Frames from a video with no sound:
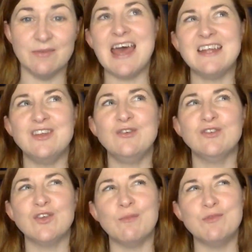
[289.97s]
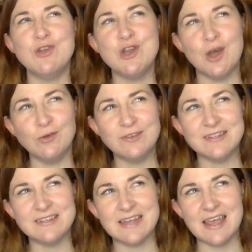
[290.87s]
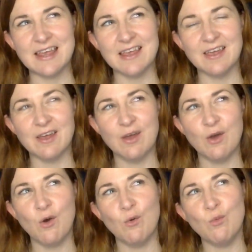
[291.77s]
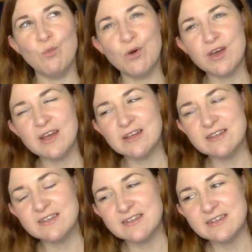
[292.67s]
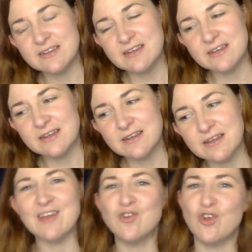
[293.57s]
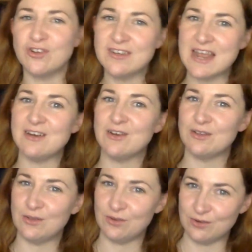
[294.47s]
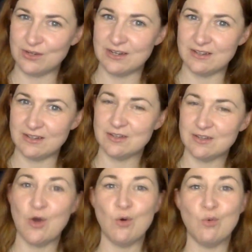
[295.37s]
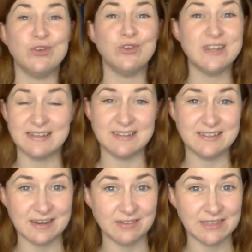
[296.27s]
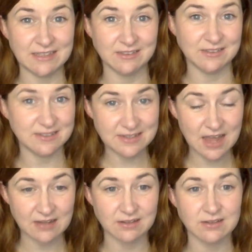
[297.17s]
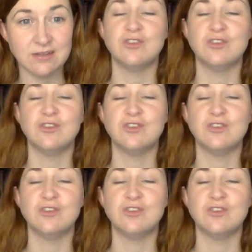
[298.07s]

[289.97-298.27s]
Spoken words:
And you stop noticing words a non-technical audience wouldn't necessarily understand.